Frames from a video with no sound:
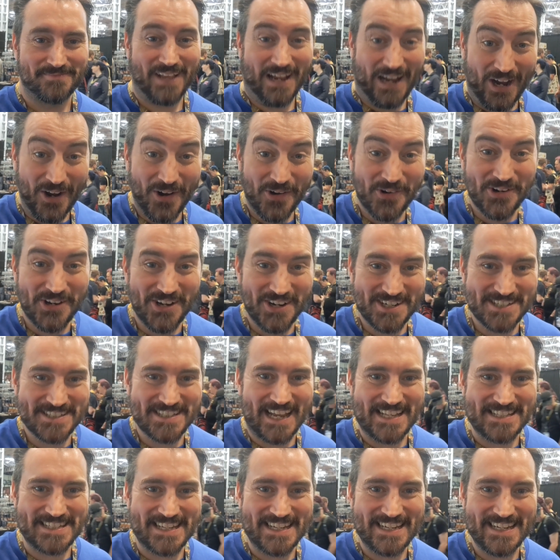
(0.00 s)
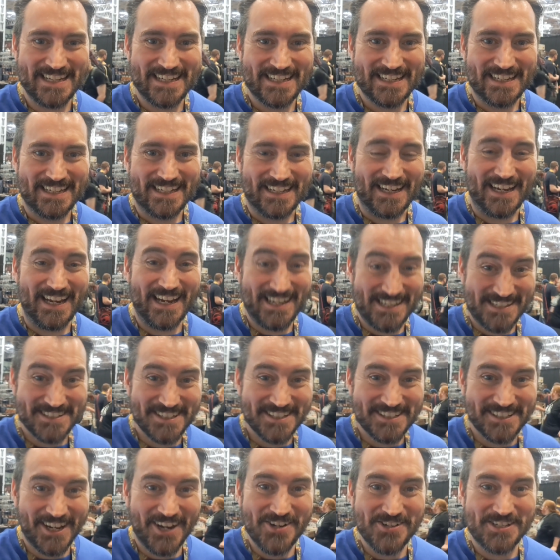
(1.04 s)
Oh look, Daddy! It's
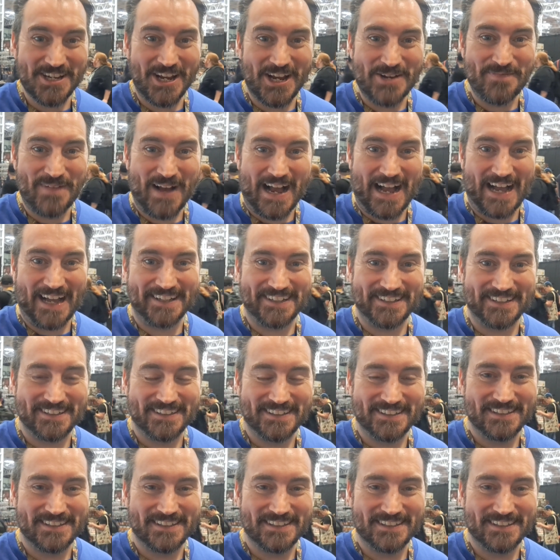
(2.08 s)
the Dodo Man!